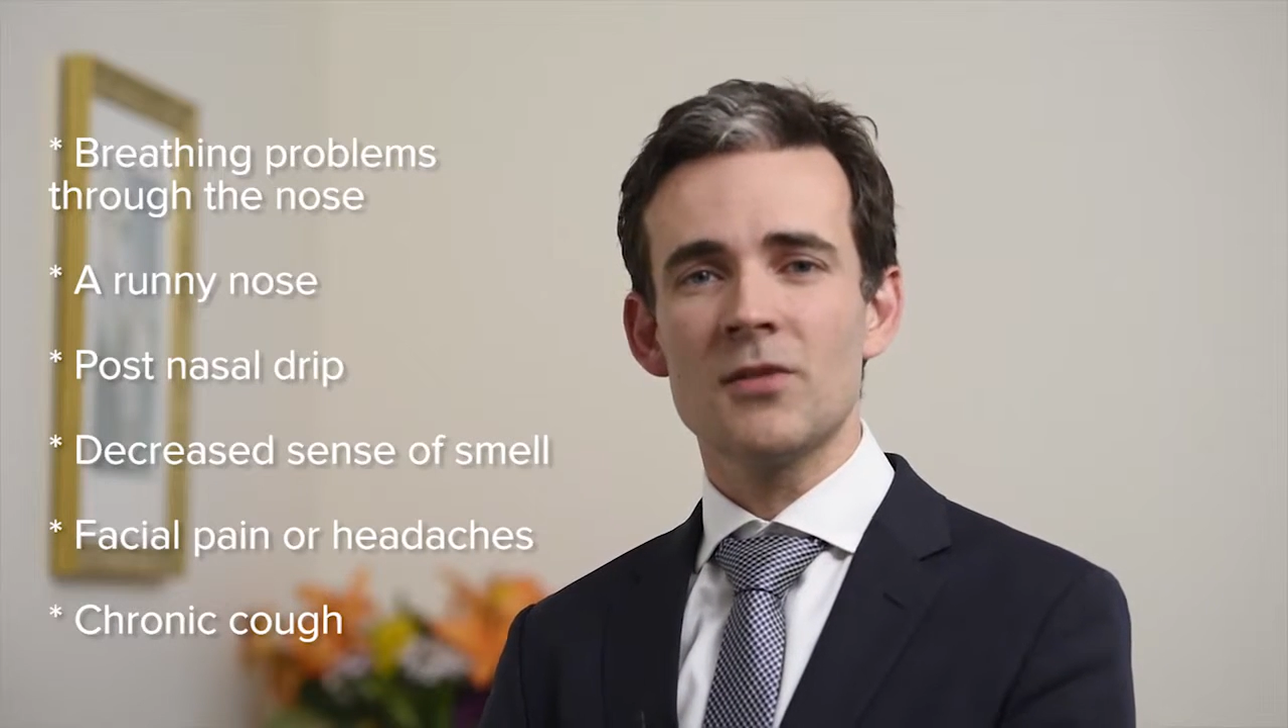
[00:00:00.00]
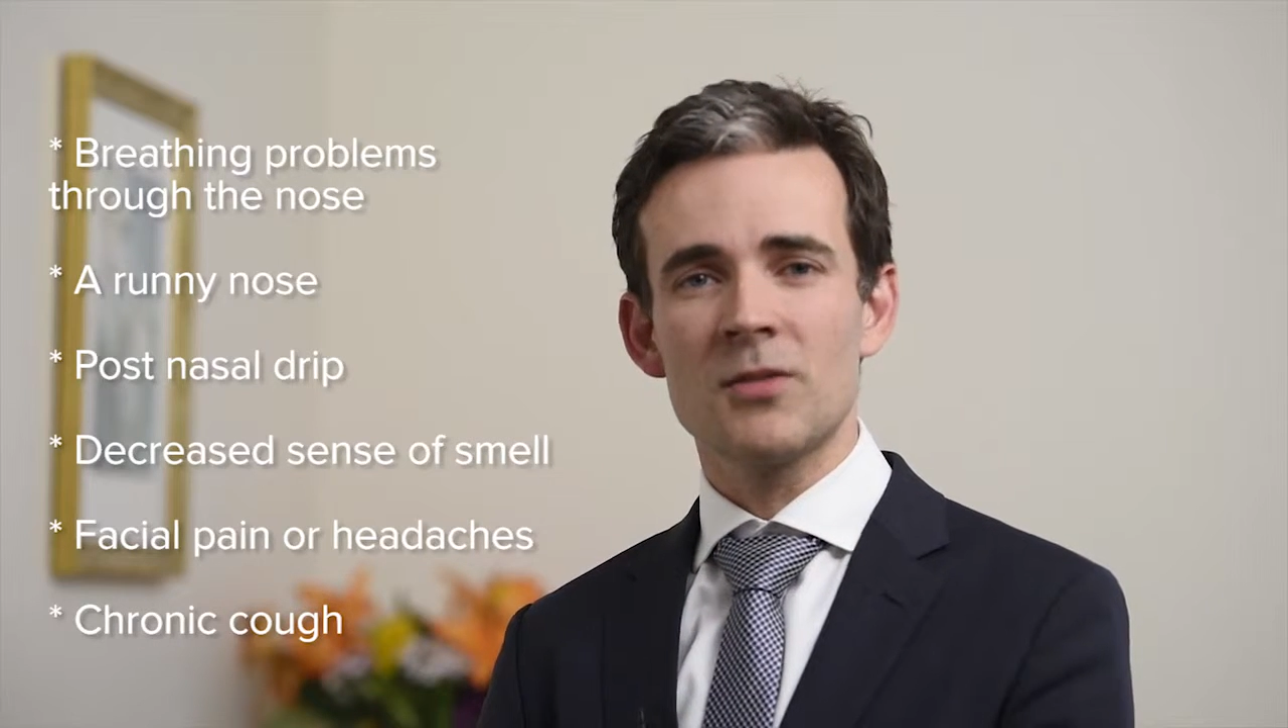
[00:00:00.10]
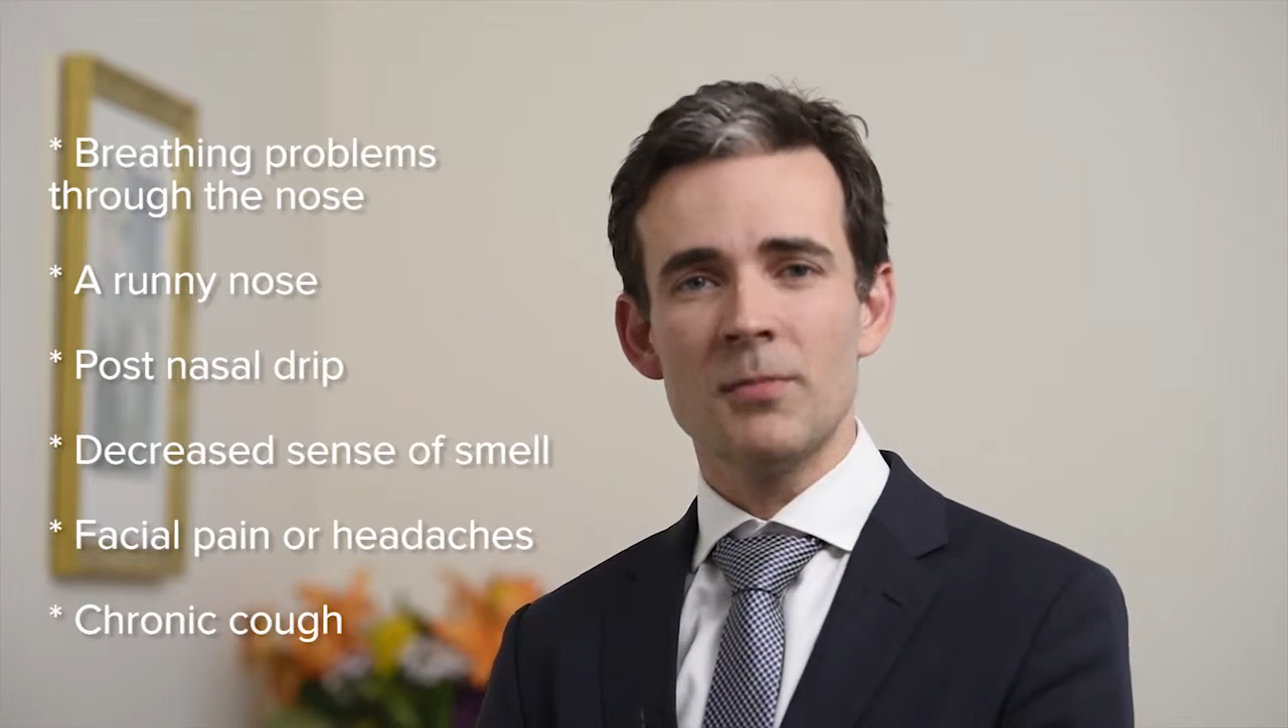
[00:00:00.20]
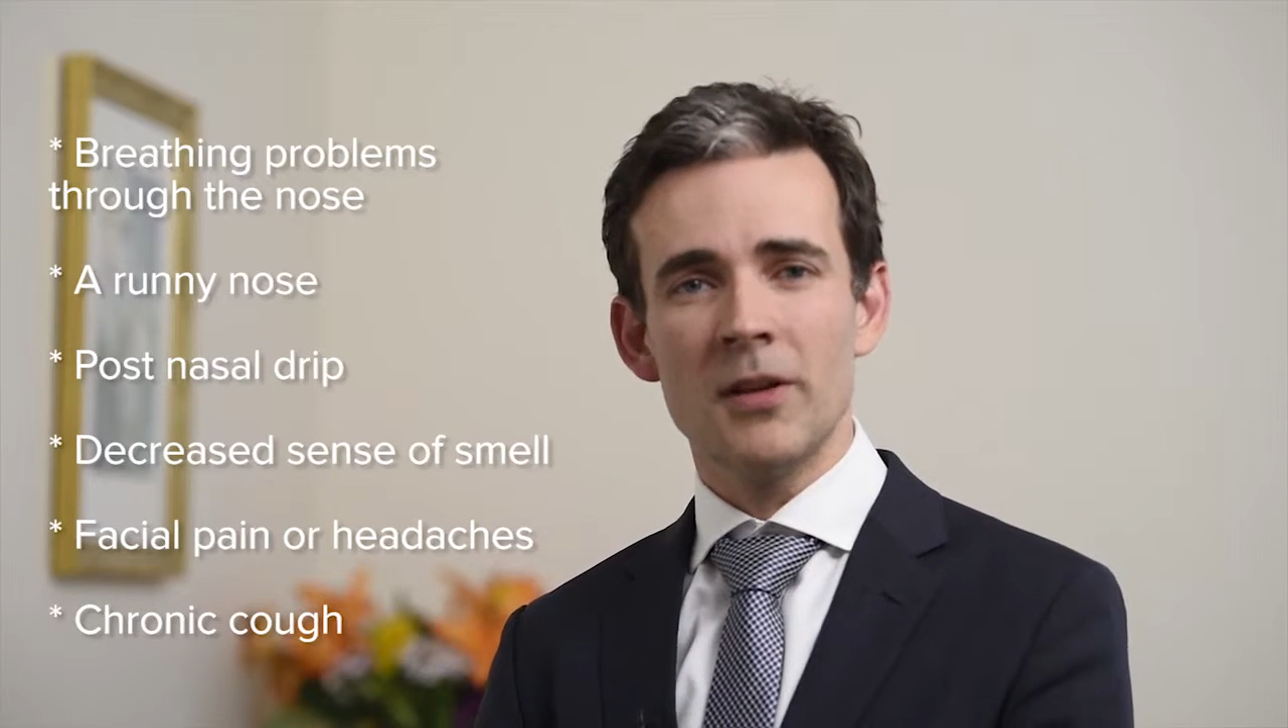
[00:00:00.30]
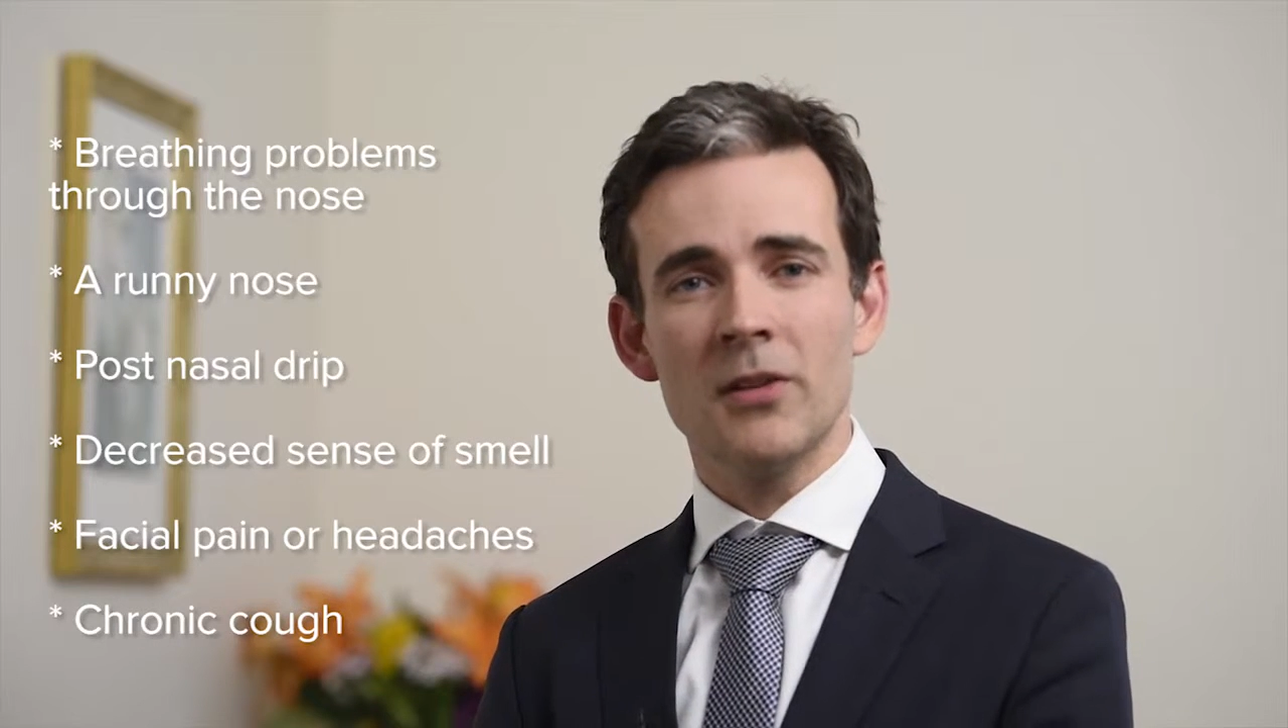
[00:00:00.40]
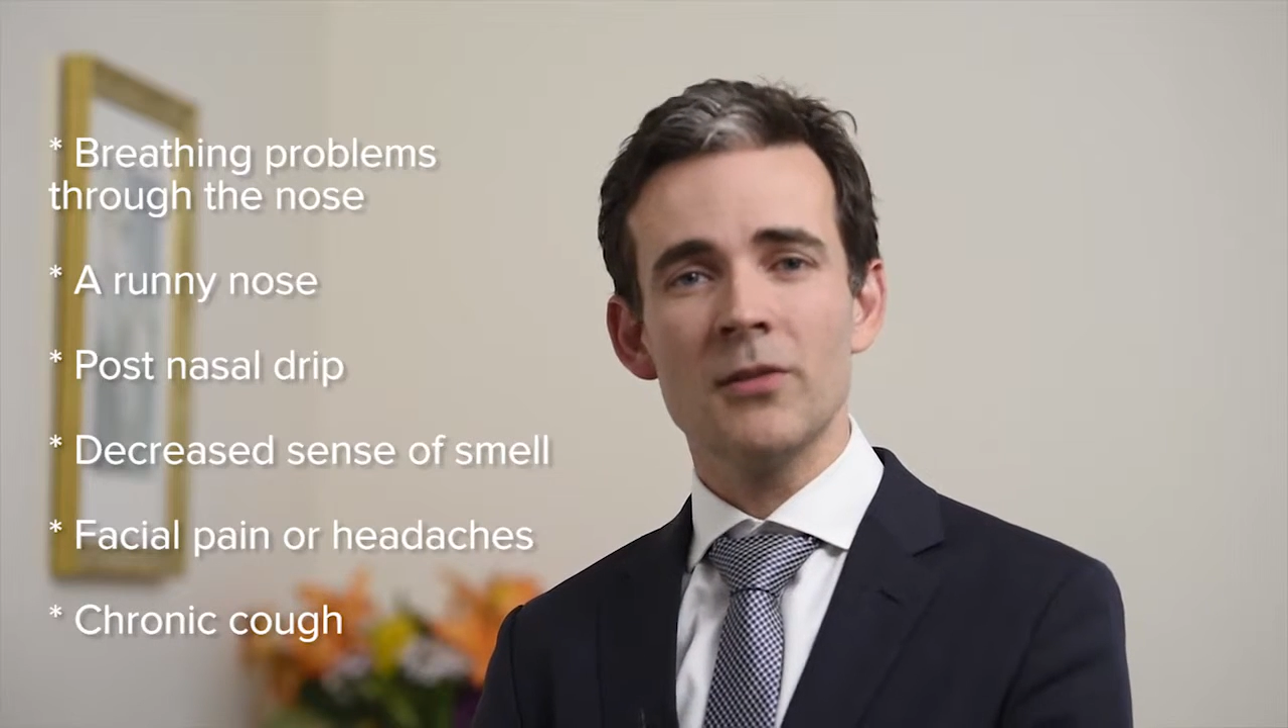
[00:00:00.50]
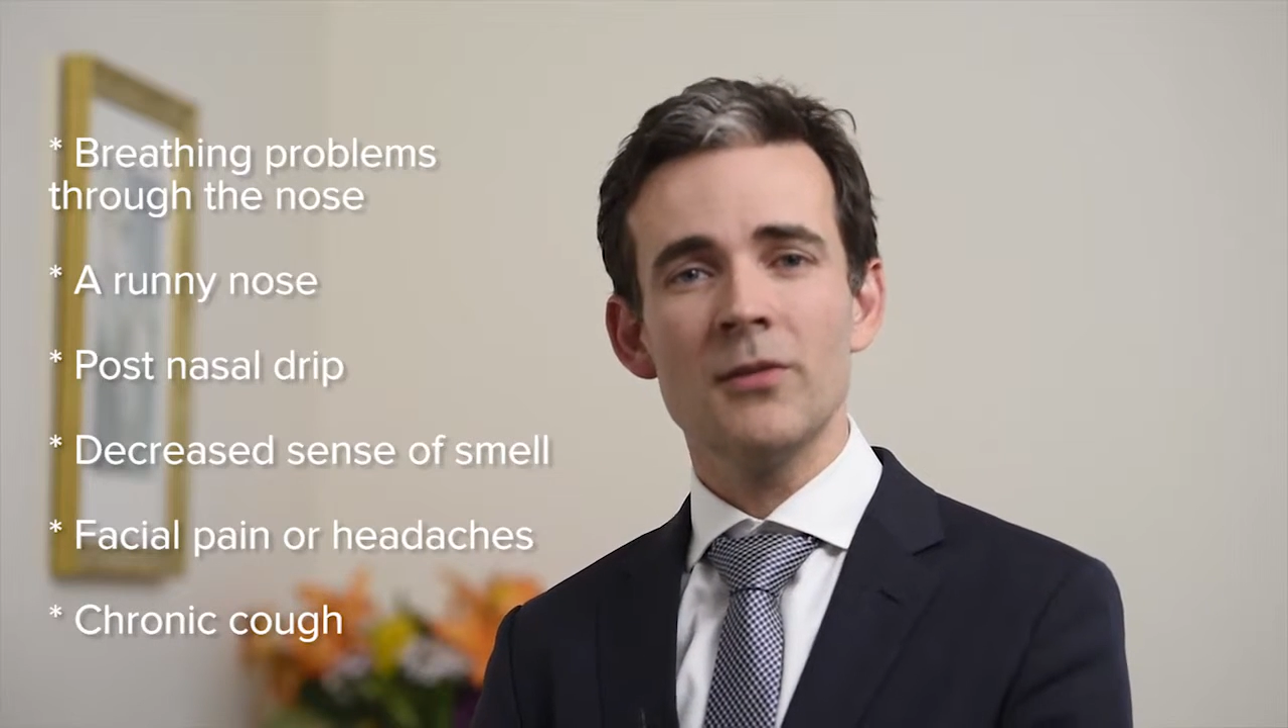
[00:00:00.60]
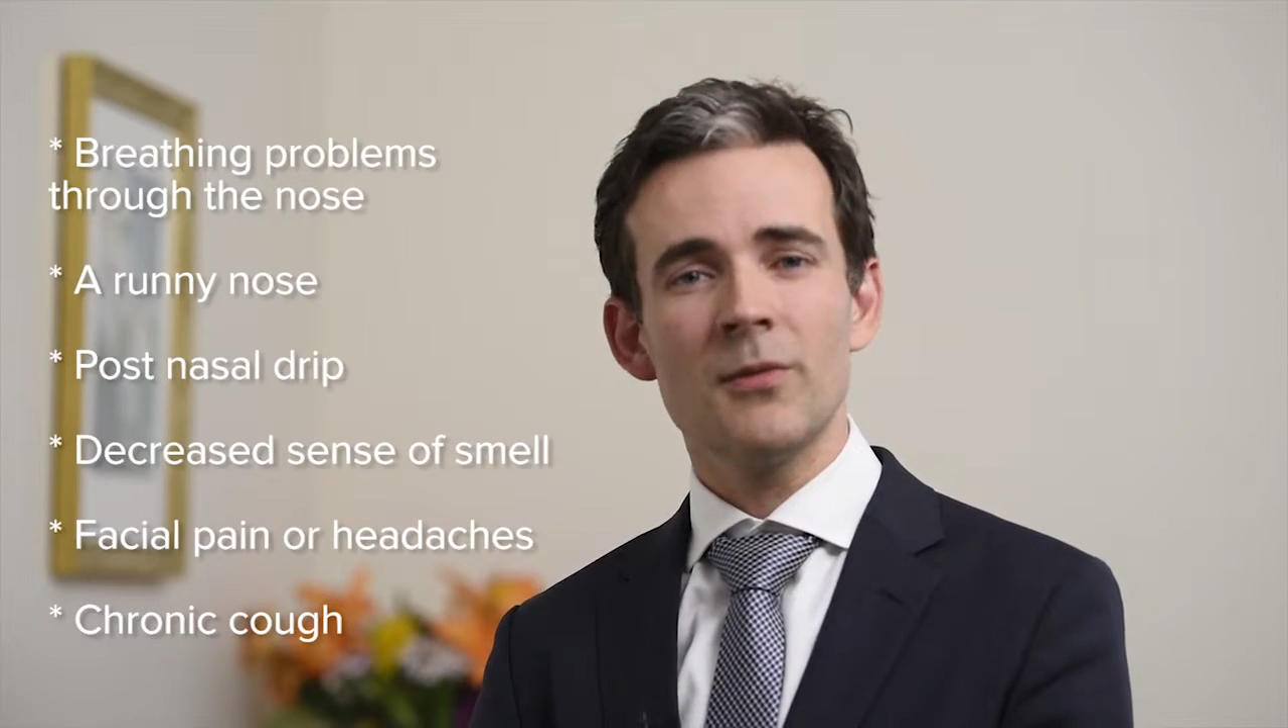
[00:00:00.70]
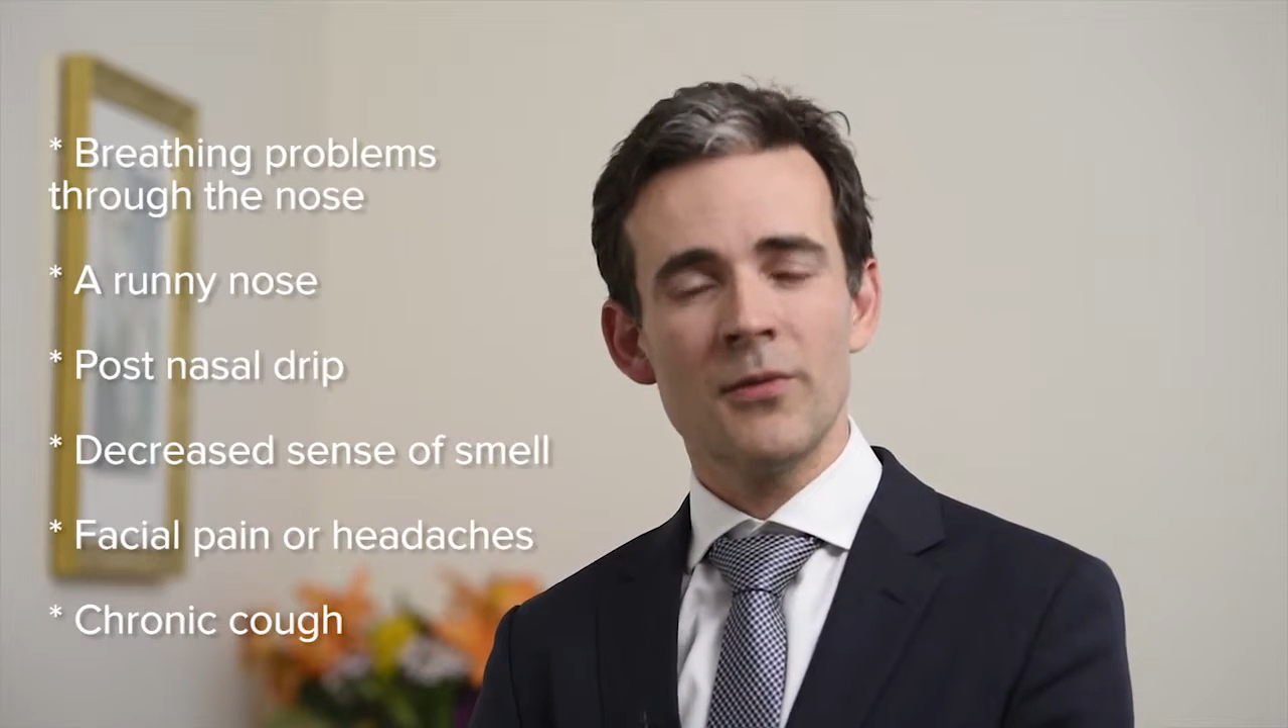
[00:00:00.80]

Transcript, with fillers: smell,